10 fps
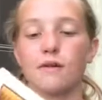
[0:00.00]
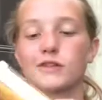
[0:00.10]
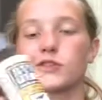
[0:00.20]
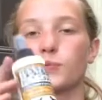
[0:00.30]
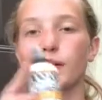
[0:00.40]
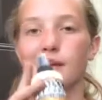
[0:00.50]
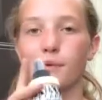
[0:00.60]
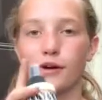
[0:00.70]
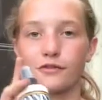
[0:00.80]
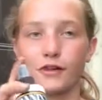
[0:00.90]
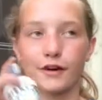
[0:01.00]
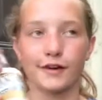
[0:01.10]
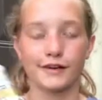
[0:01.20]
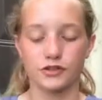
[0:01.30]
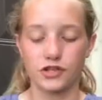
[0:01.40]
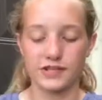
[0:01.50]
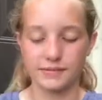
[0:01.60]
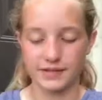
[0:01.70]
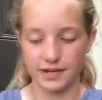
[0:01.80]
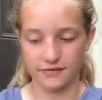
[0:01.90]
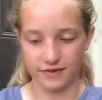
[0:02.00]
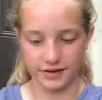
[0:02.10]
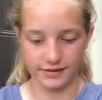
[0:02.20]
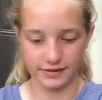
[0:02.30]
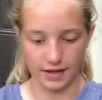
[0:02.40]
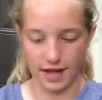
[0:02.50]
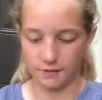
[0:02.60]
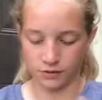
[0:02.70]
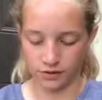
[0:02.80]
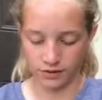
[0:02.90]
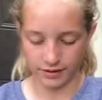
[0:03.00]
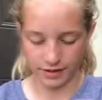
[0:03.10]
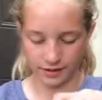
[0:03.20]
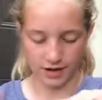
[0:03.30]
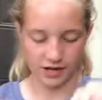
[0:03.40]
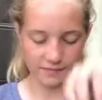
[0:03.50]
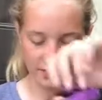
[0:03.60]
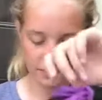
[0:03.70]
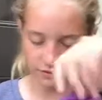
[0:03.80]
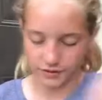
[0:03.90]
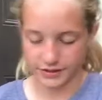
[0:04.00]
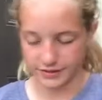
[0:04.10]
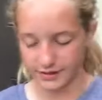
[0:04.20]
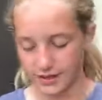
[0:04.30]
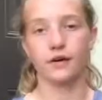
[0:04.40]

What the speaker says: which is really important for her because she seems to get fungus a lot more than any of my other horses.